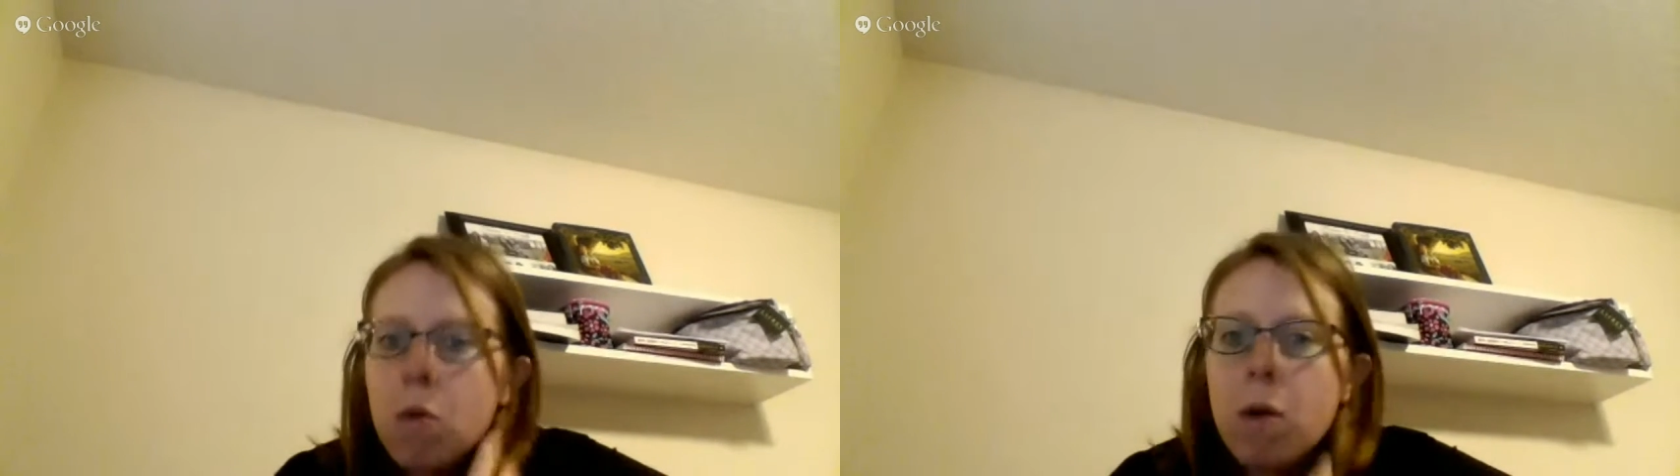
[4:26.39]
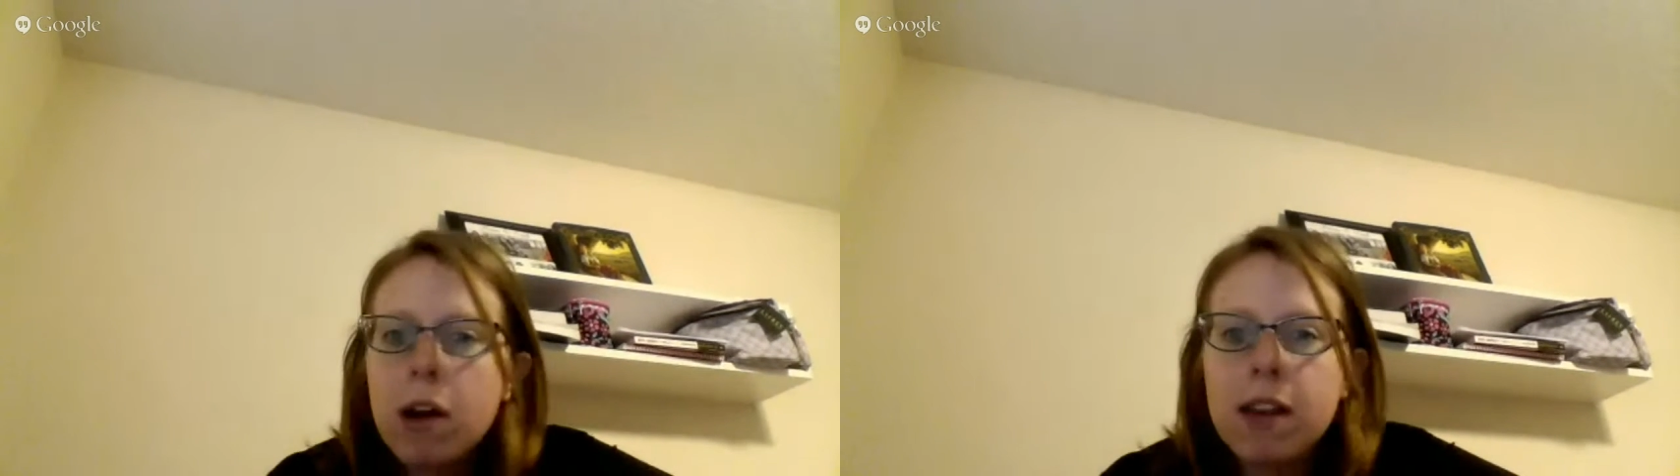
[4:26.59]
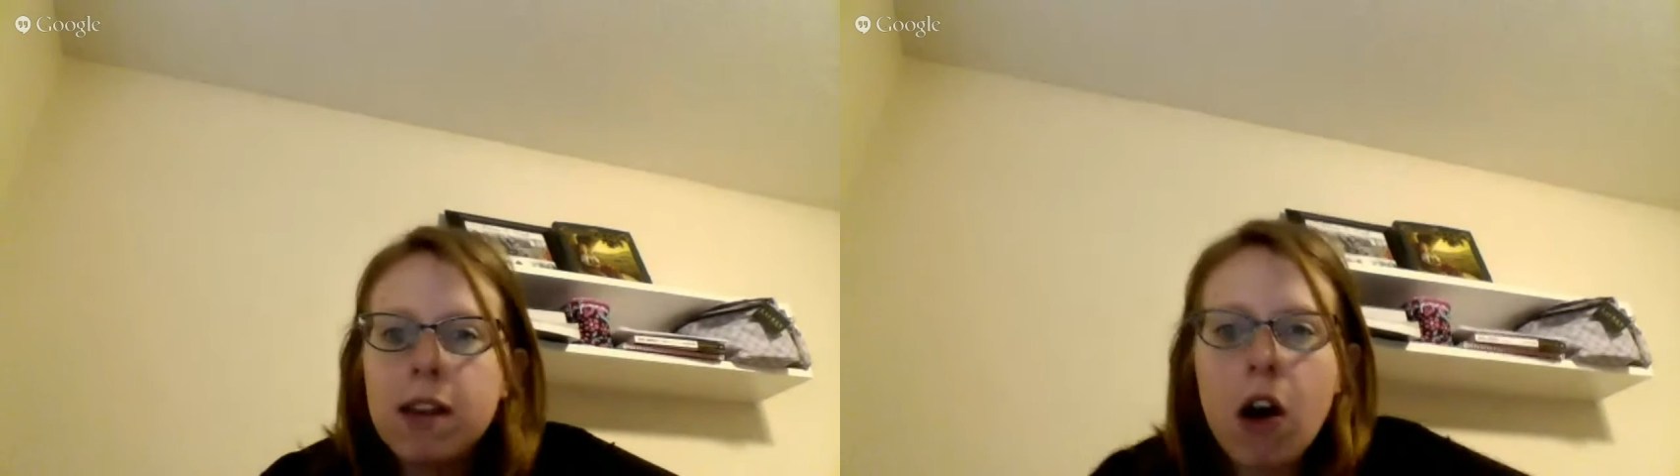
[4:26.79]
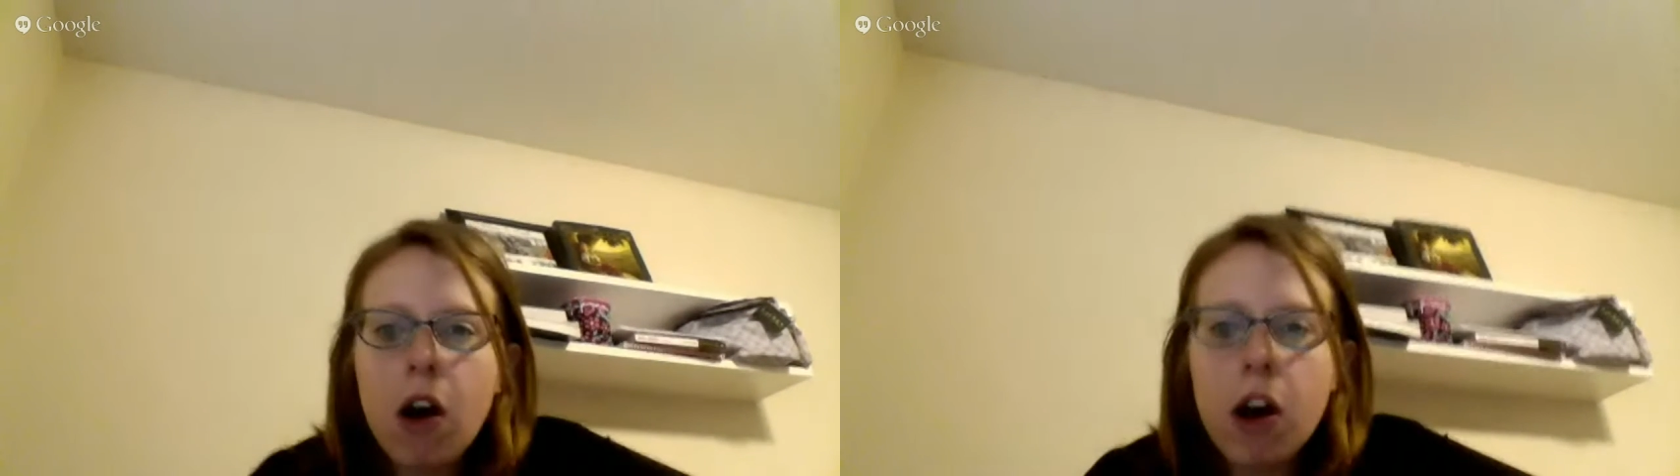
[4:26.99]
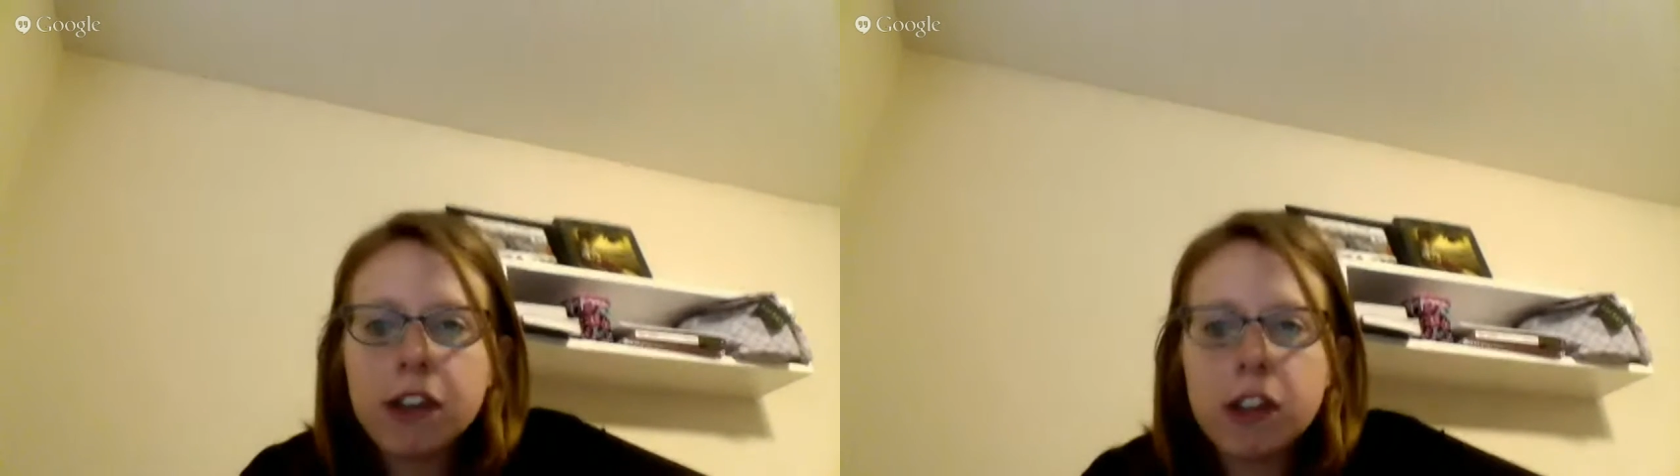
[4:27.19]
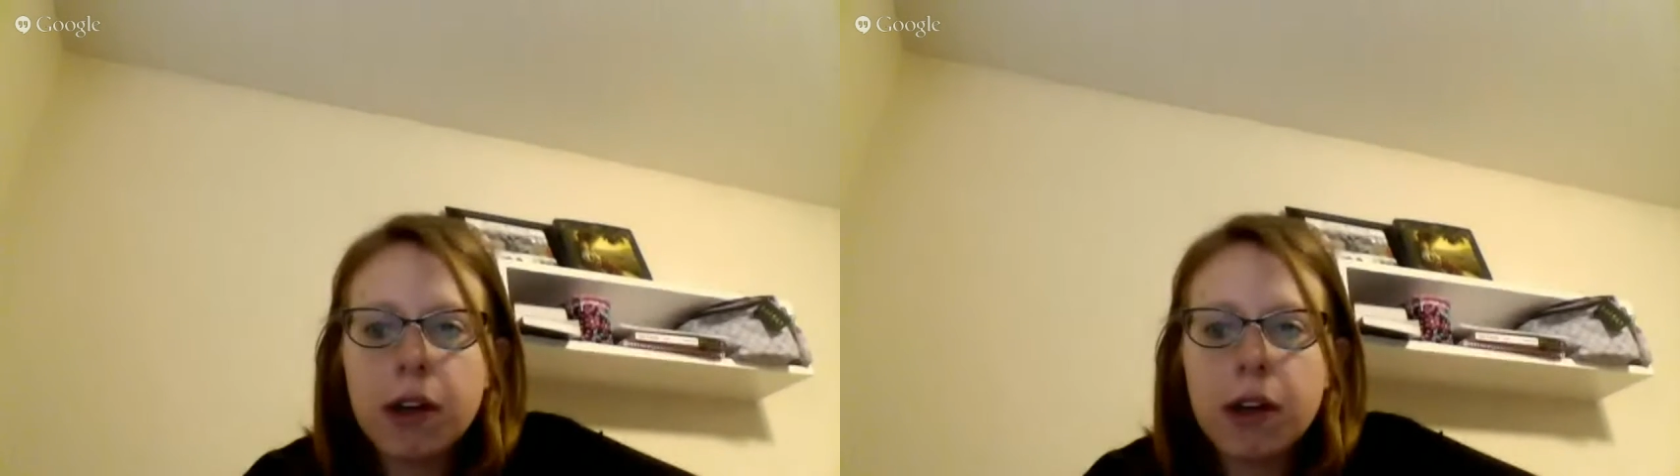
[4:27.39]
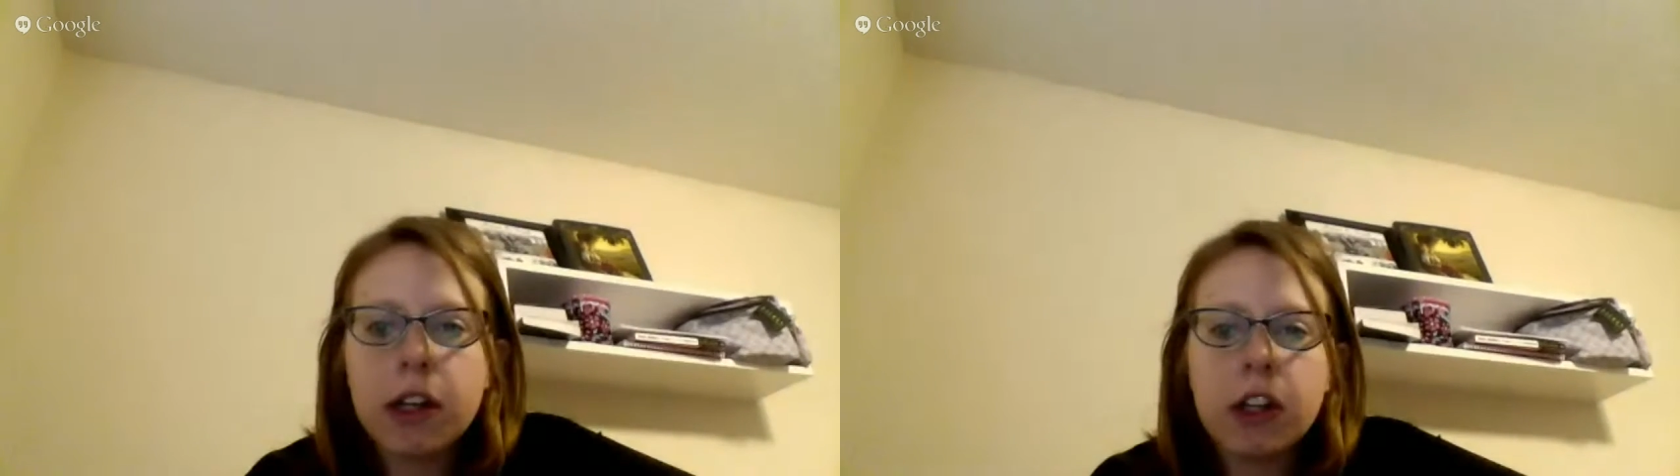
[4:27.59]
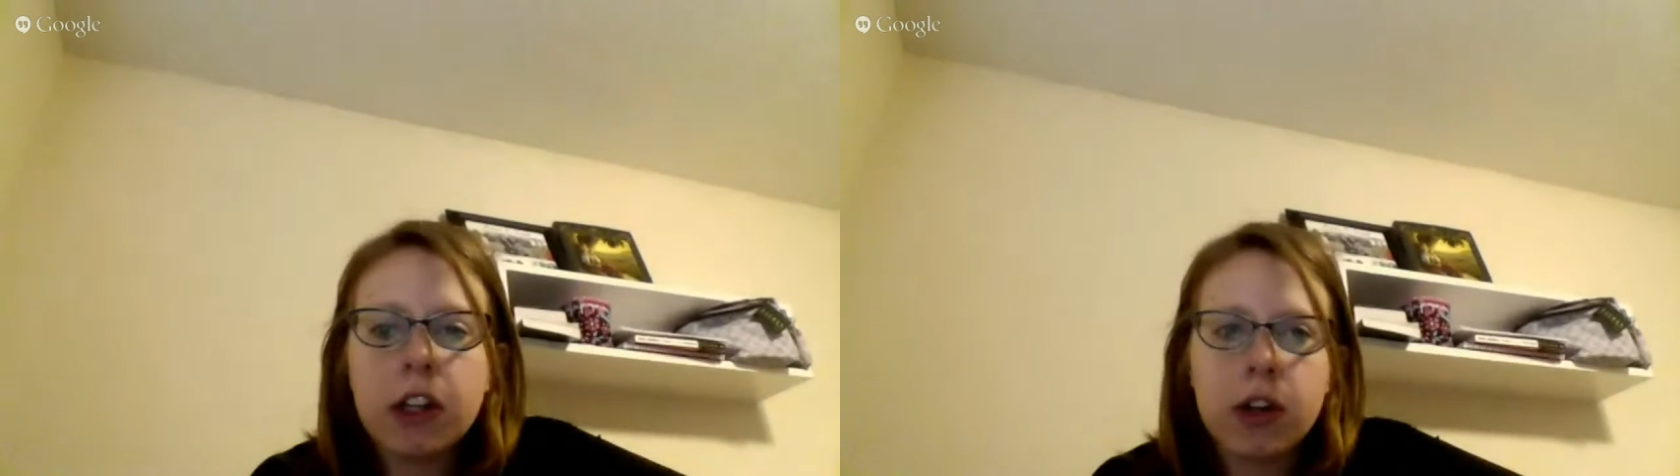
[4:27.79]
would it not also
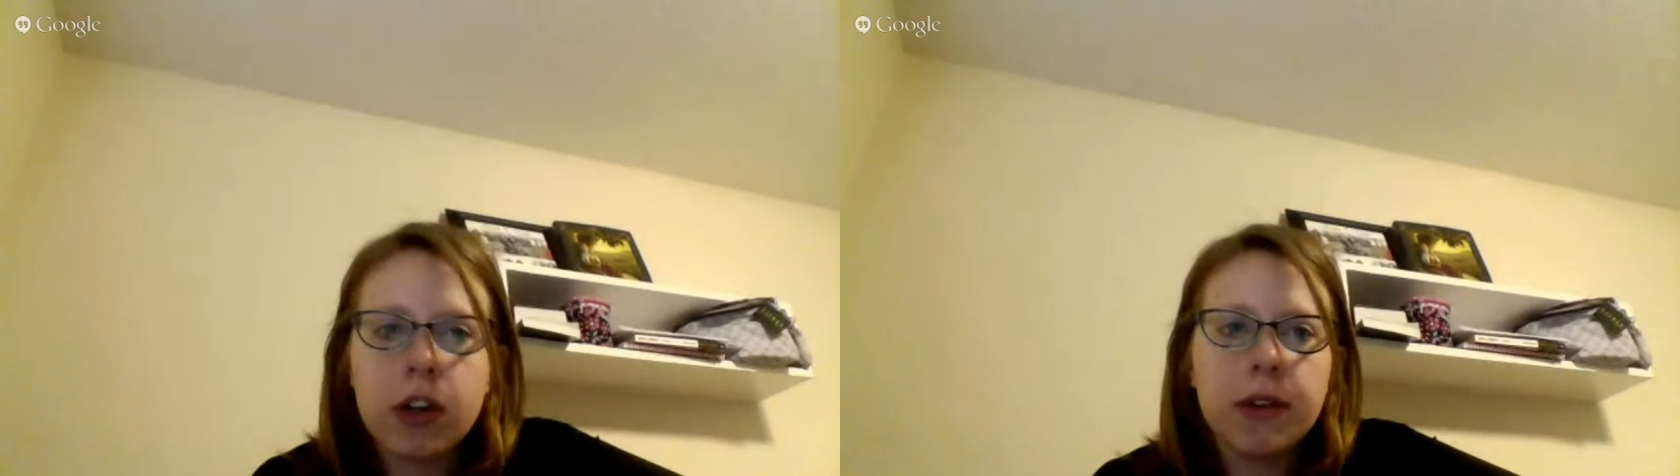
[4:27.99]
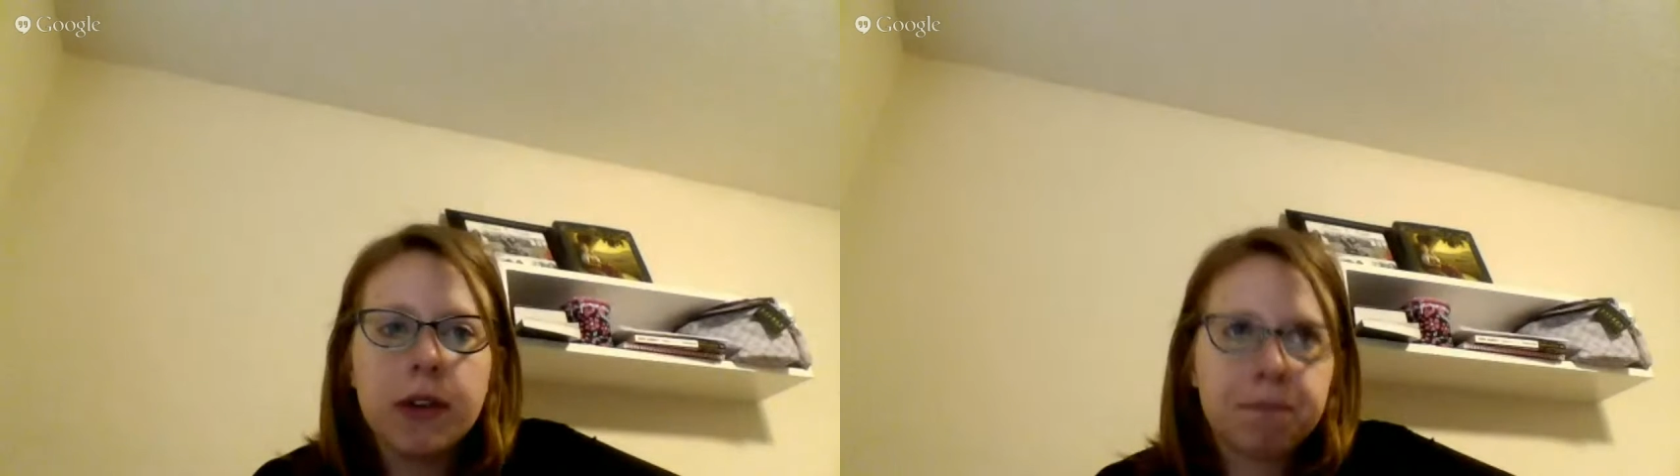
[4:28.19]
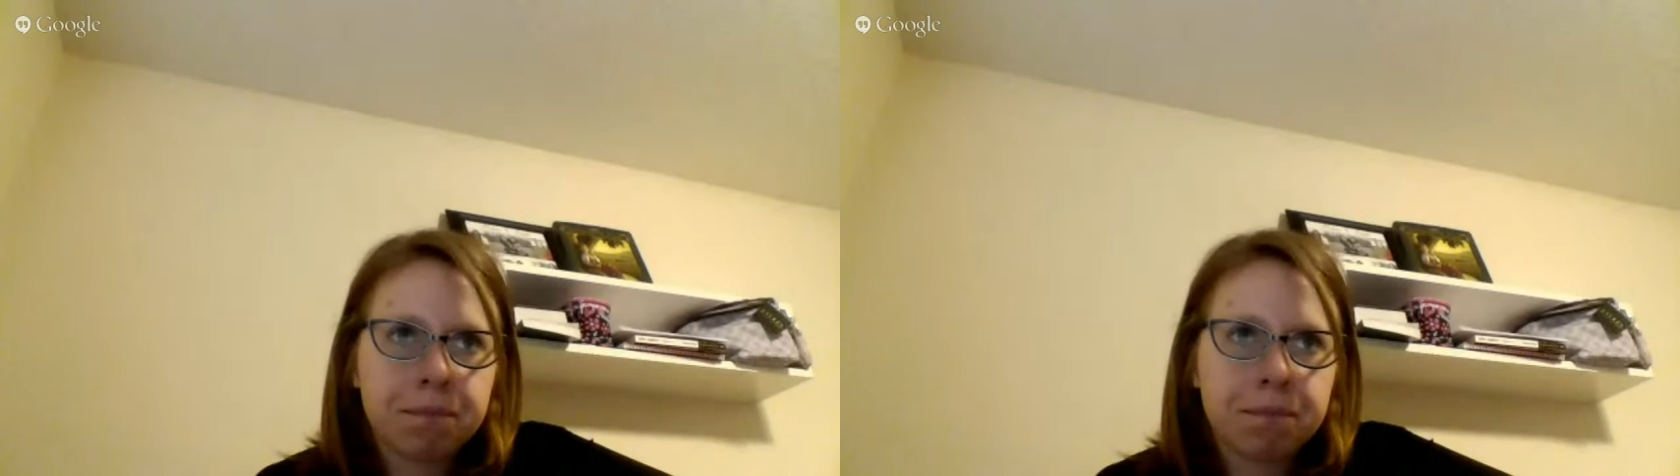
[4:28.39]
include